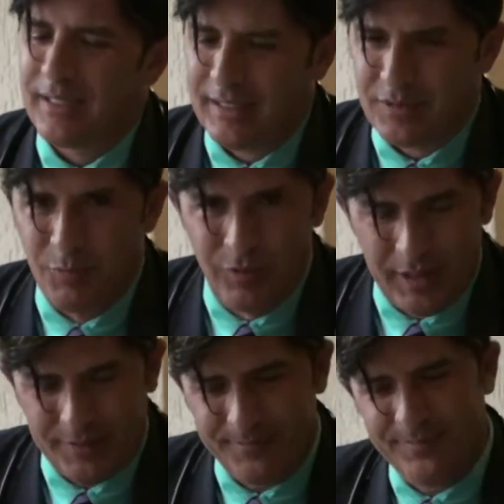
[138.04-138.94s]
Let's move
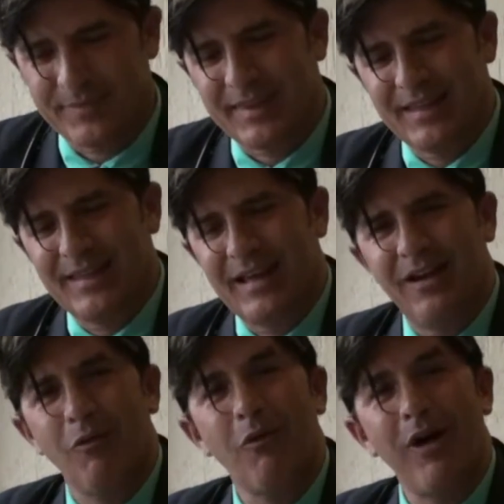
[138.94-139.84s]
on.
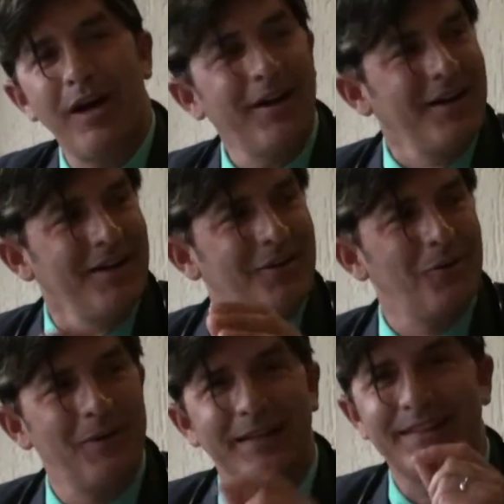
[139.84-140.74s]
Water
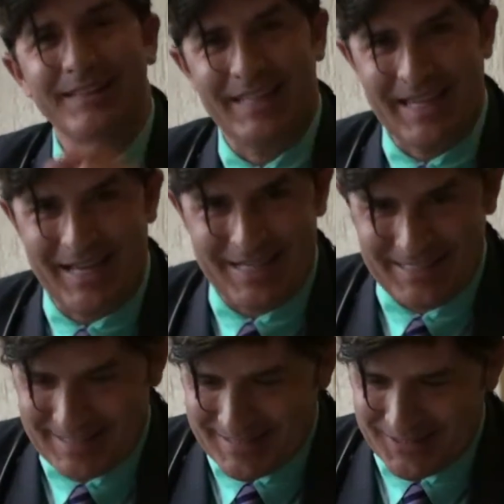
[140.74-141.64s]
with
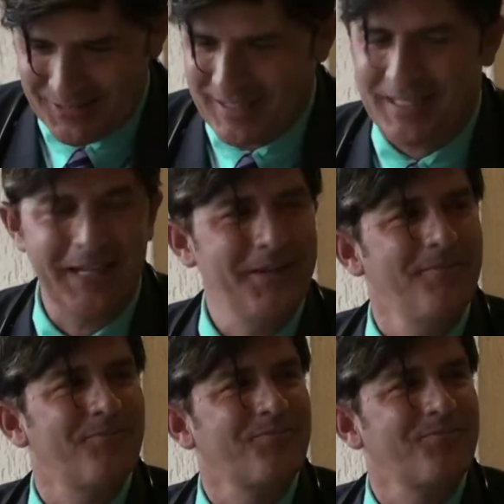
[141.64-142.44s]
gas, okay?